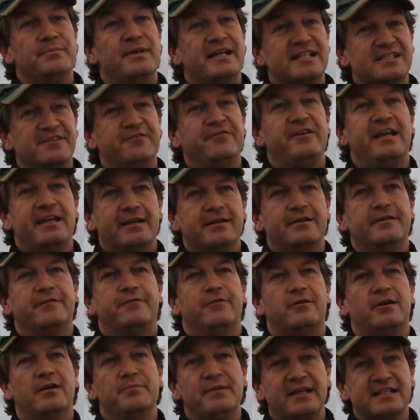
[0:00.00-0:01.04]
best fit
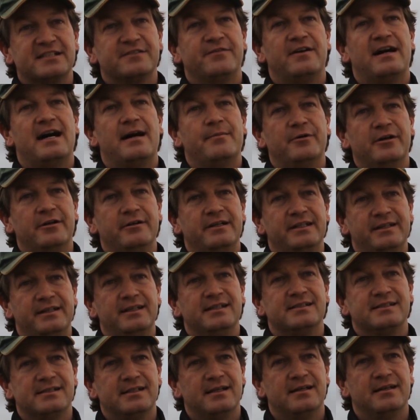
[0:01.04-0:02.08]
for a mixed farmer in
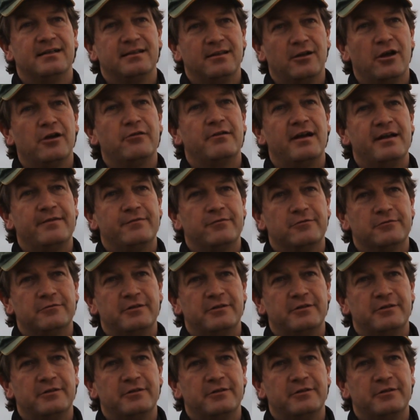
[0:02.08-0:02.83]
this uh, low rainfall